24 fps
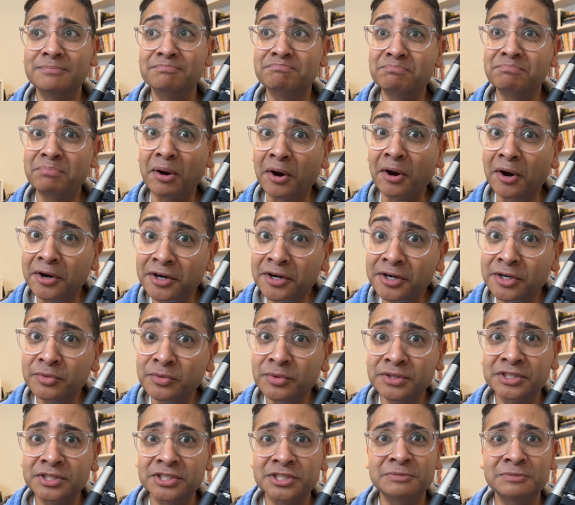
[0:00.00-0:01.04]
partner with
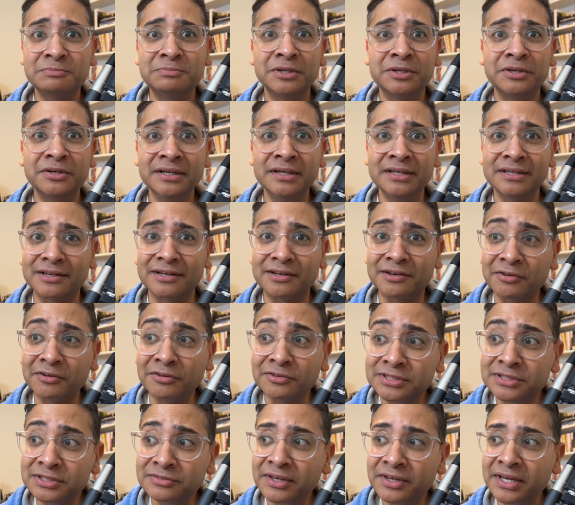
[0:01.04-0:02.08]
the Spirit in
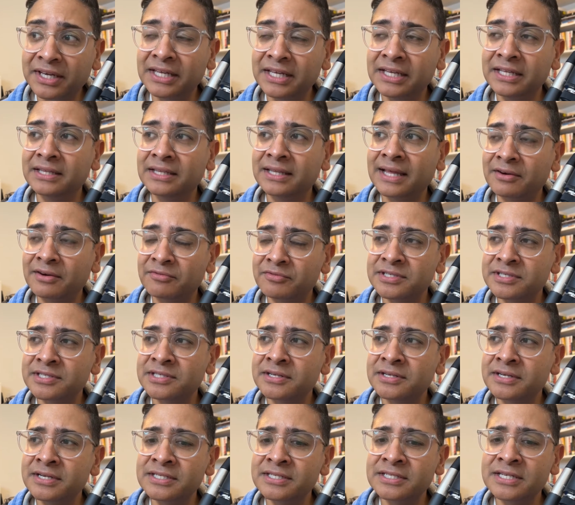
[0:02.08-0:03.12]
cultivating that
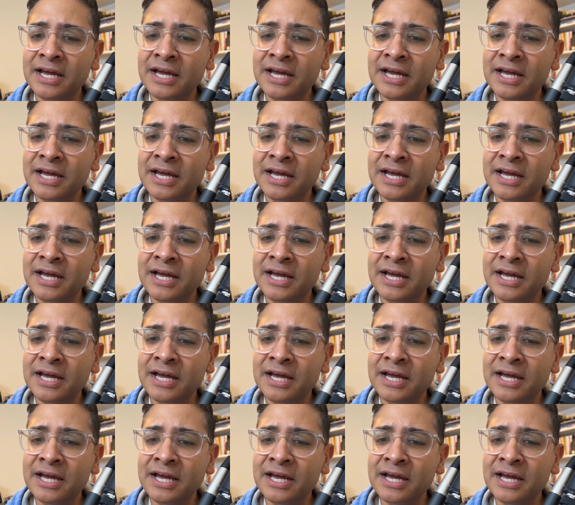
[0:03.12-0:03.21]
resilience,